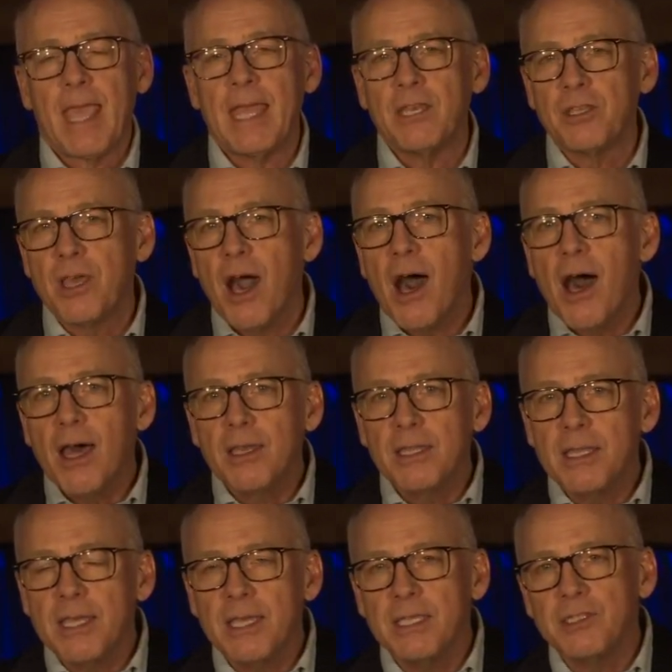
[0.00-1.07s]
and
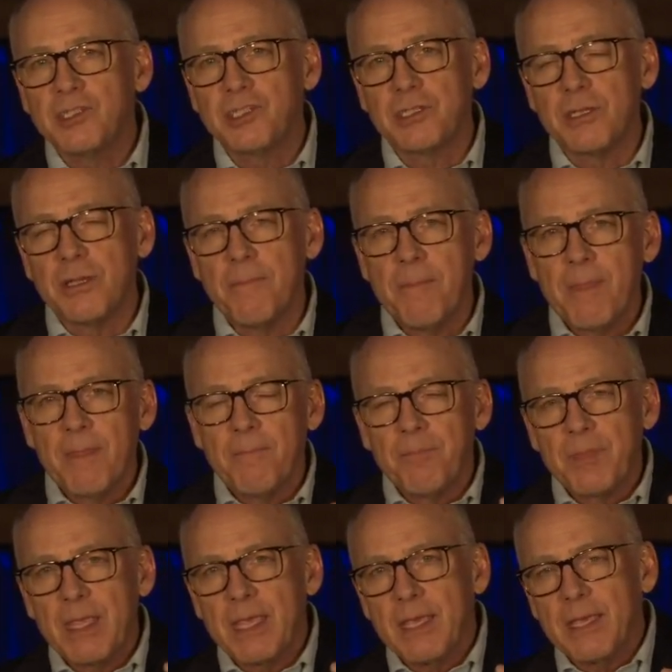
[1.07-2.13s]
God is,
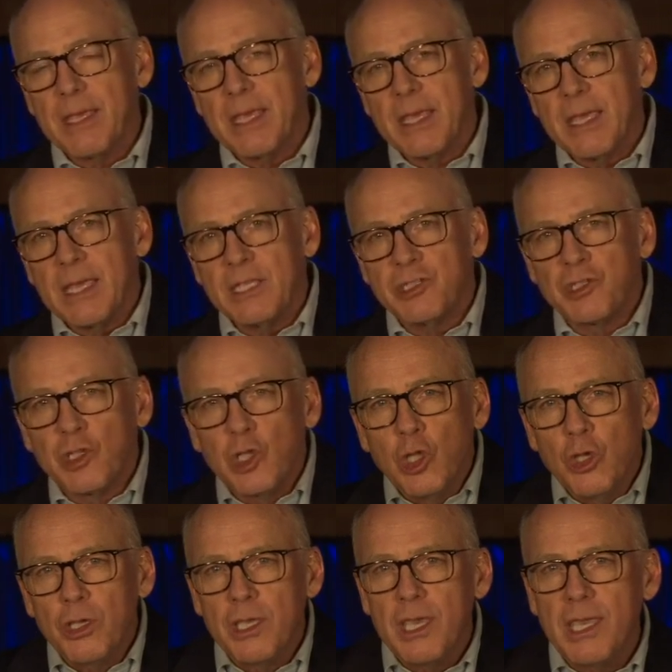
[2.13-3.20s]
is
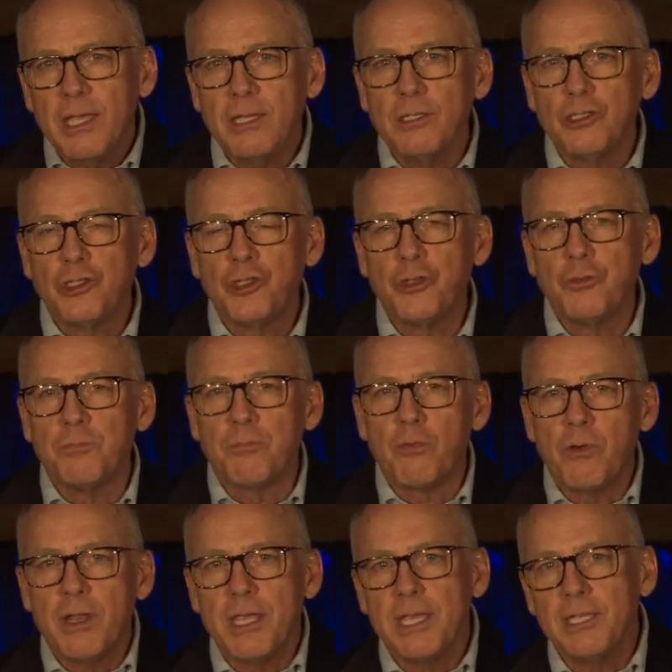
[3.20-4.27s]
looking to
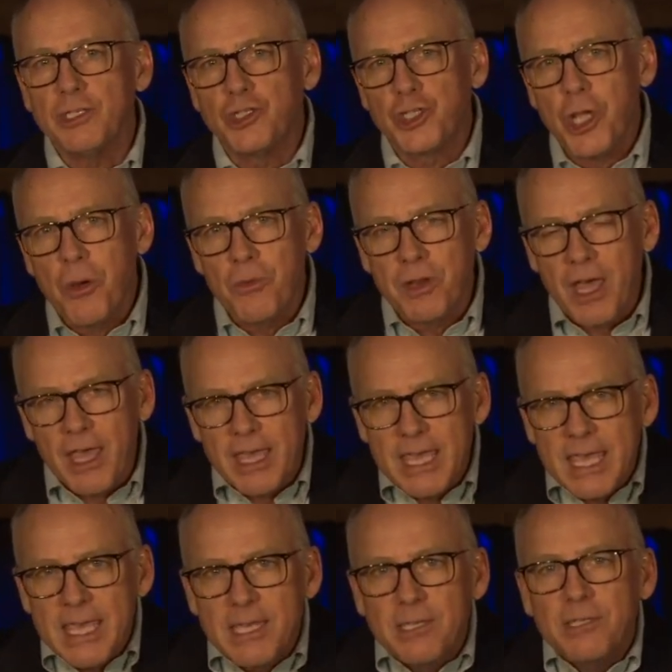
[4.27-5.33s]
bring Jonah
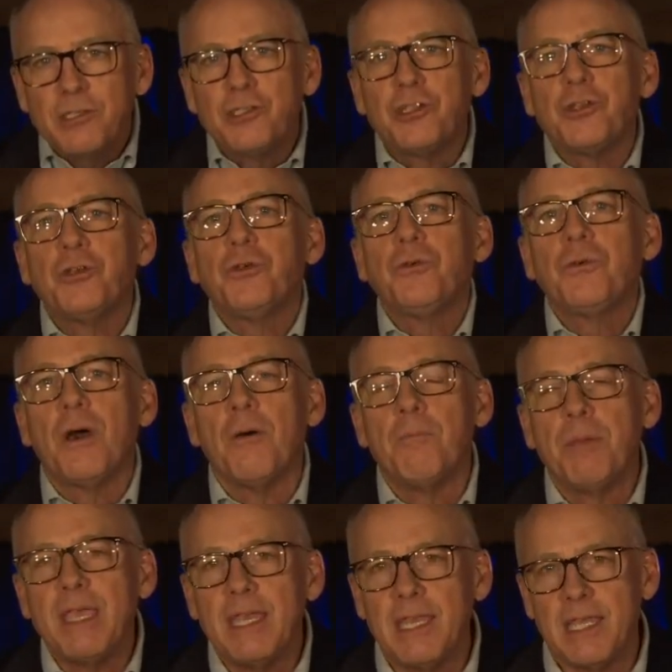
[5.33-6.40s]
into
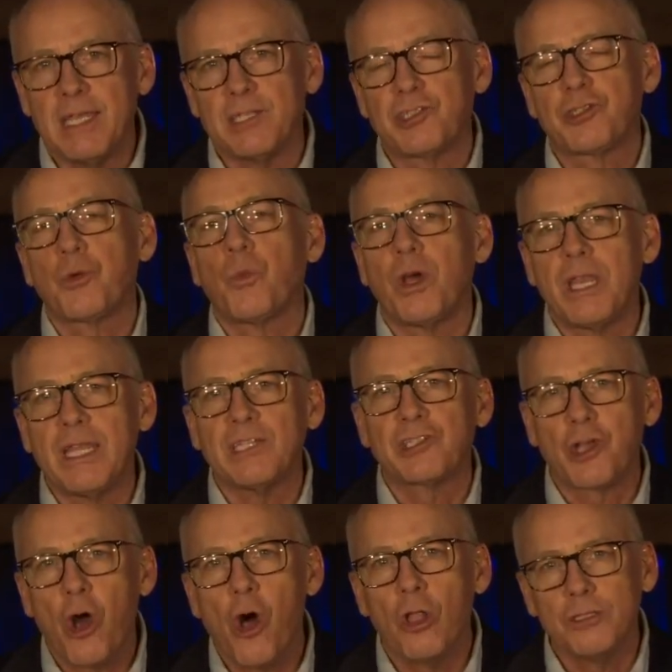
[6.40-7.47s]
obedience to what he
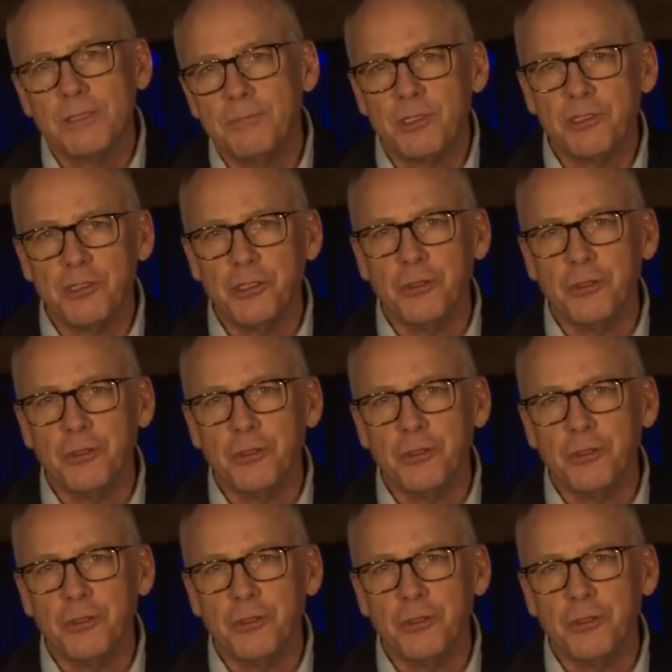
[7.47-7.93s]
has called him to